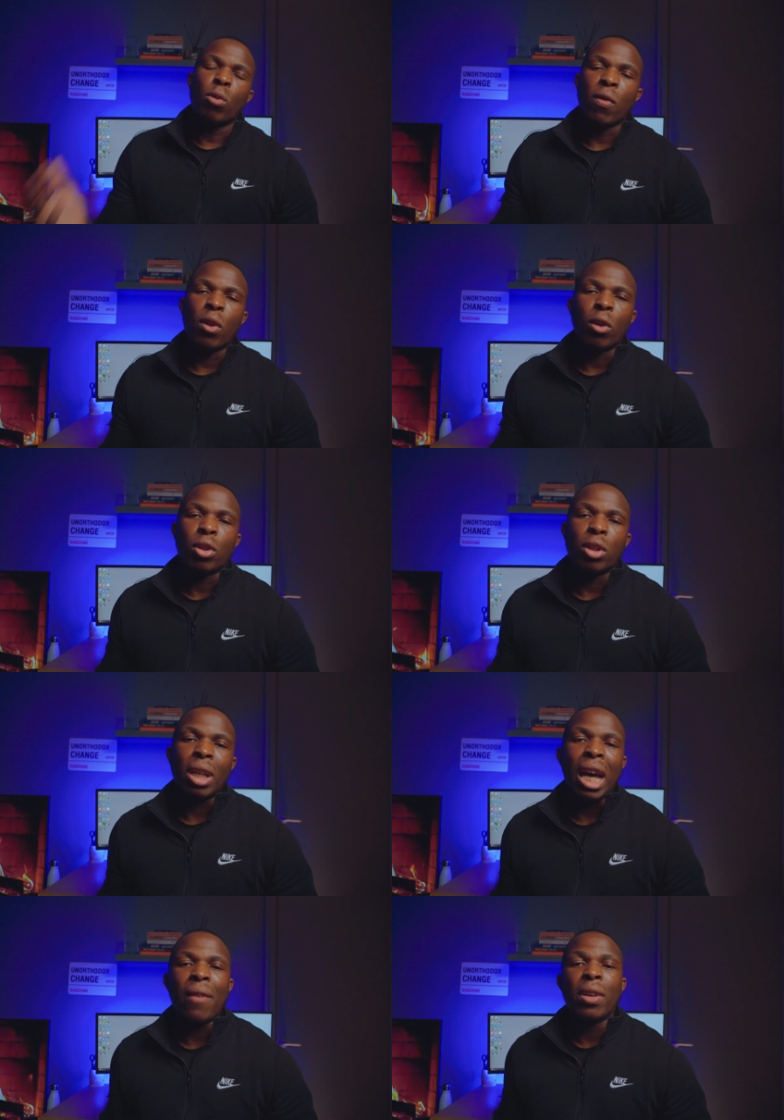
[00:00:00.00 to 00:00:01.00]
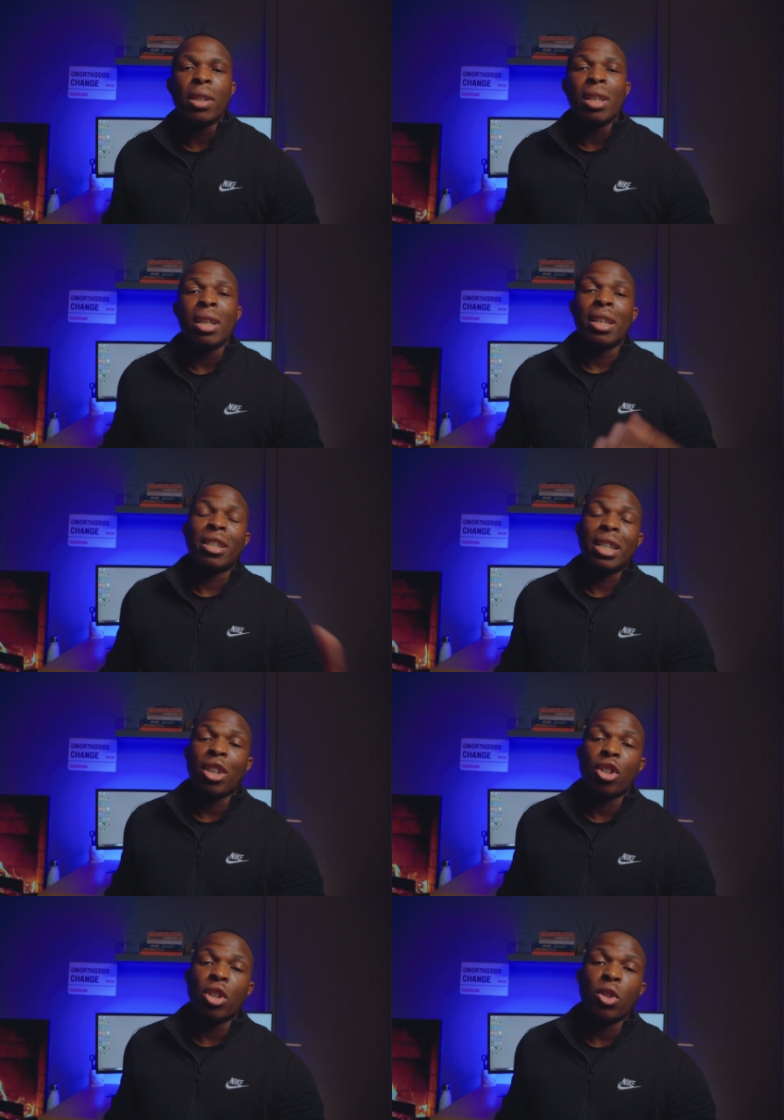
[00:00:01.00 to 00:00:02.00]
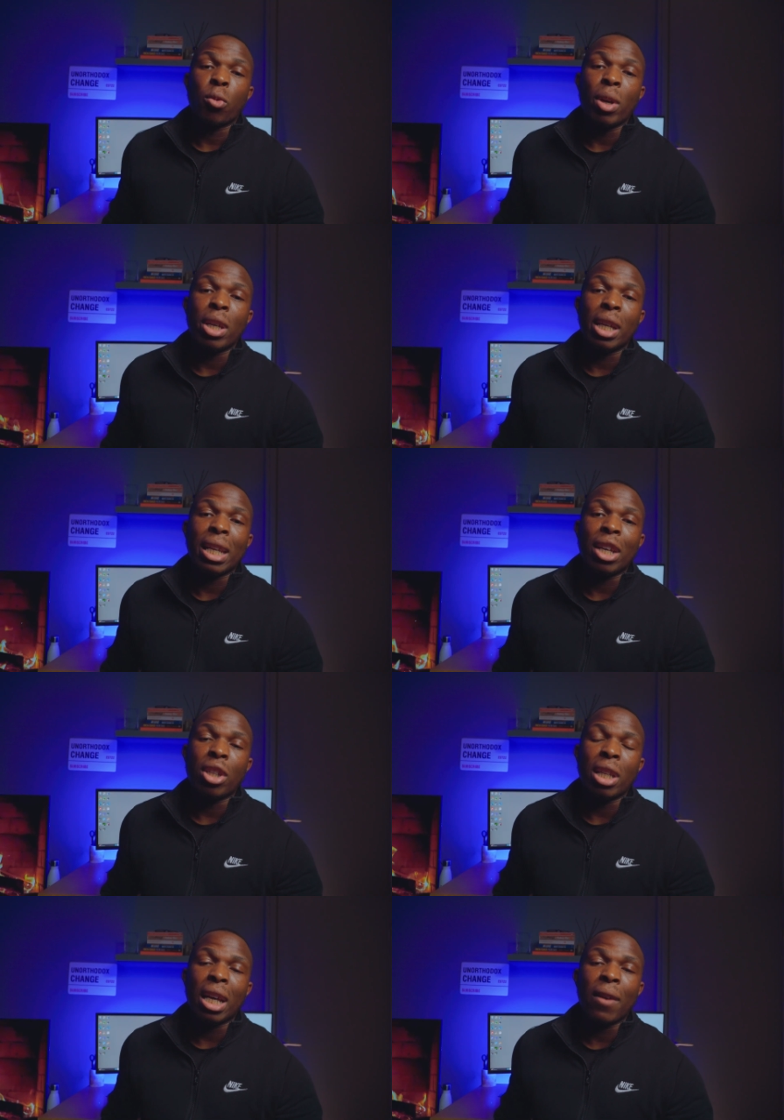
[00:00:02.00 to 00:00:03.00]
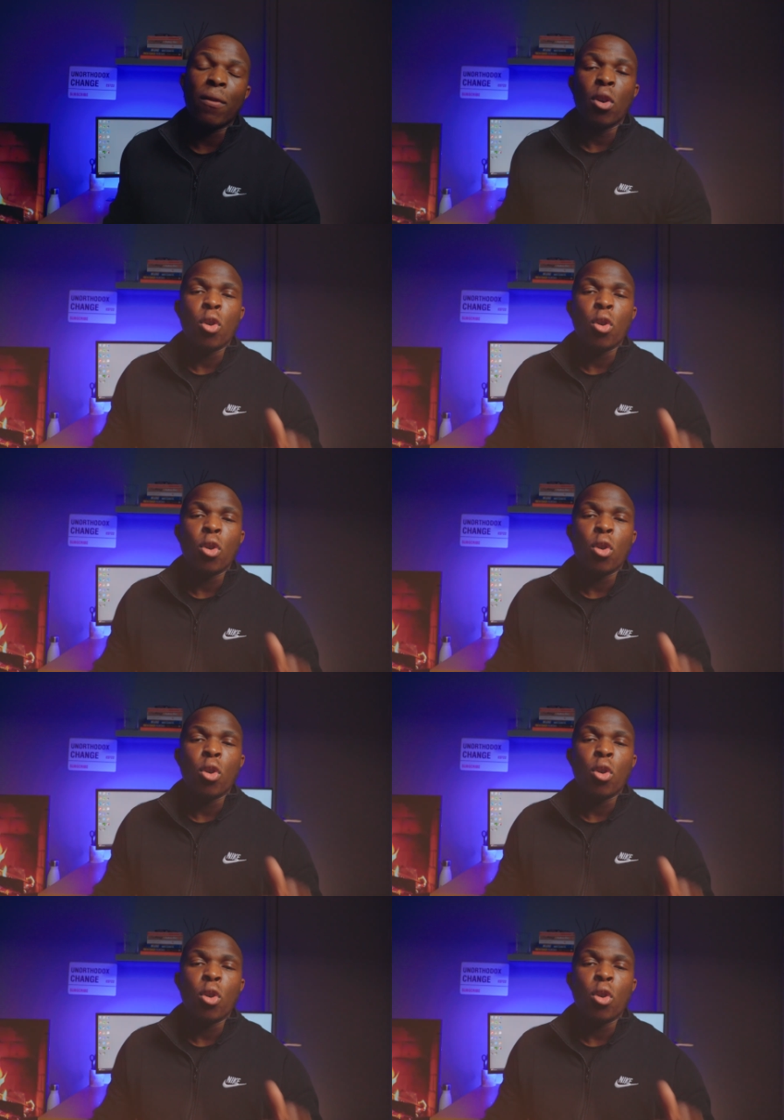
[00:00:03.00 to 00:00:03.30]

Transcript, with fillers: moving on to having sessions where you can actually have